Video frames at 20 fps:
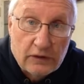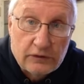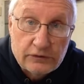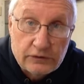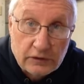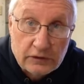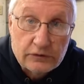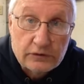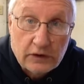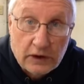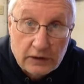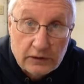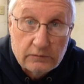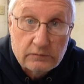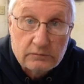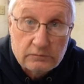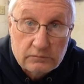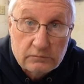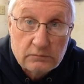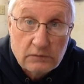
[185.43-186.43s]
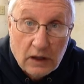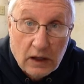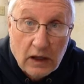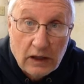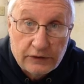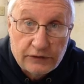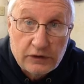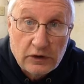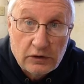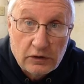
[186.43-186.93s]
It's just like,
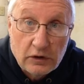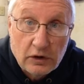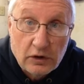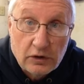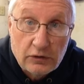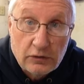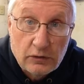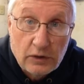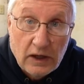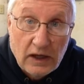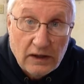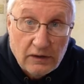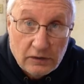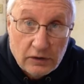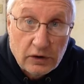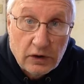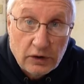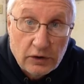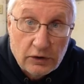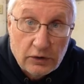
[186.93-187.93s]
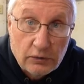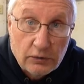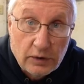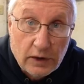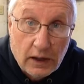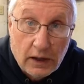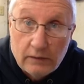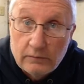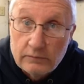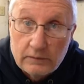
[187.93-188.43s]
I said, you're going to do that, you're going to do
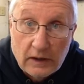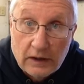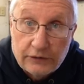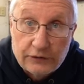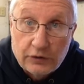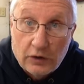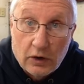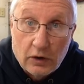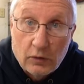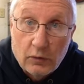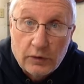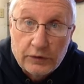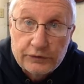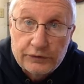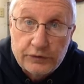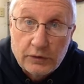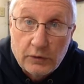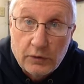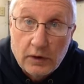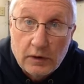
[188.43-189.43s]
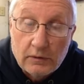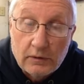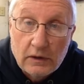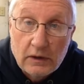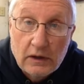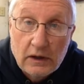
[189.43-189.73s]
that. And that's all there was to it.